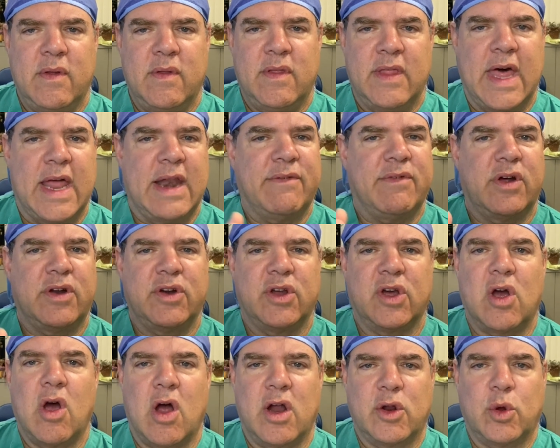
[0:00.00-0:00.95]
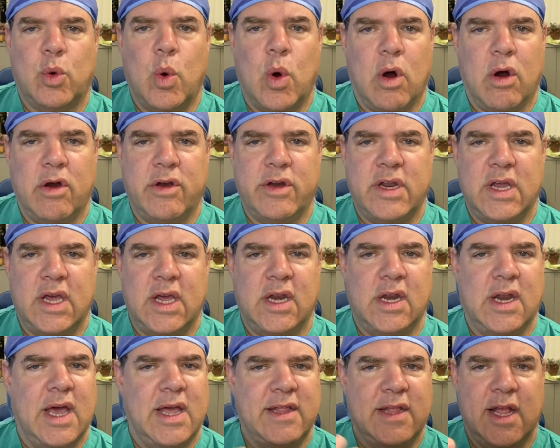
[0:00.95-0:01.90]
that have undergone
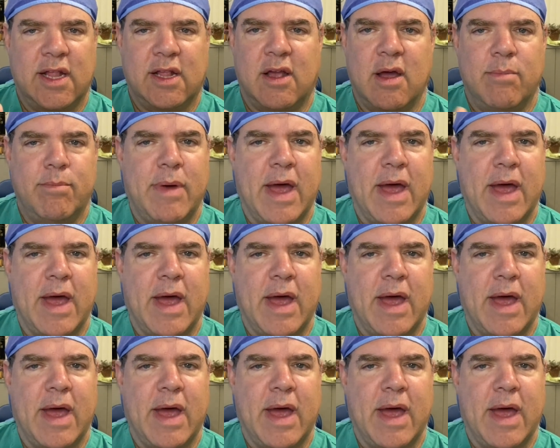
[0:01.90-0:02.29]
quarantine and then come